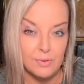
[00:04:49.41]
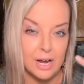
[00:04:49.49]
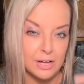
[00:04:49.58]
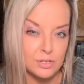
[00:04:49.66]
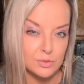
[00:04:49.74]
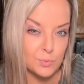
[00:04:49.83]
I
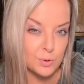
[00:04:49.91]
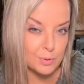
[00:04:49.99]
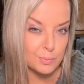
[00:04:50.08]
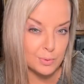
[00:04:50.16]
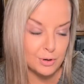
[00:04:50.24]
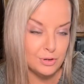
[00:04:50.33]
use
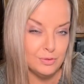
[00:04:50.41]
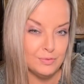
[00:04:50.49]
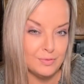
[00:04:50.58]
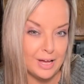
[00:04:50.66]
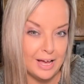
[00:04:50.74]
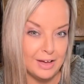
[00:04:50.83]

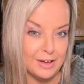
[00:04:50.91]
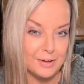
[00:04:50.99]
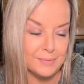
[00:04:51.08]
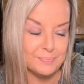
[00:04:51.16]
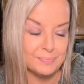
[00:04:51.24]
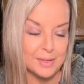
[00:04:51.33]
waterproof
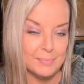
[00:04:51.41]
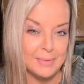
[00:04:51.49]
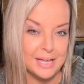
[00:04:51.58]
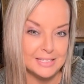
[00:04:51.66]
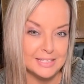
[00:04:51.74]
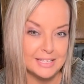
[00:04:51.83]

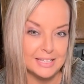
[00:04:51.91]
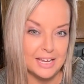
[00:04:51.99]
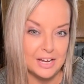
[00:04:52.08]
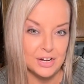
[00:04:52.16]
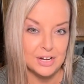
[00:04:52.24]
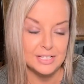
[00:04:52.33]

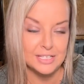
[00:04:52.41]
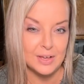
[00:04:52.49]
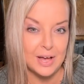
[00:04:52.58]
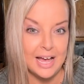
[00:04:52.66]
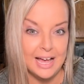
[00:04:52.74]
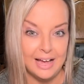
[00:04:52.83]
mascara, so
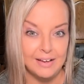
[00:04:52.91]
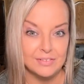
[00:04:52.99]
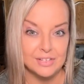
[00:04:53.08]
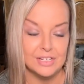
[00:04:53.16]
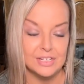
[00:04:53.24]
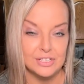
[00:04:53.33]
I have
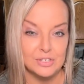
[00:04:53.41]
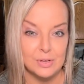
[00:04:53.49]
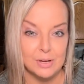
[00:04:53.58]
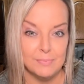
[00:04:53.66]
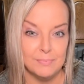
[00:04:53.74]
to do a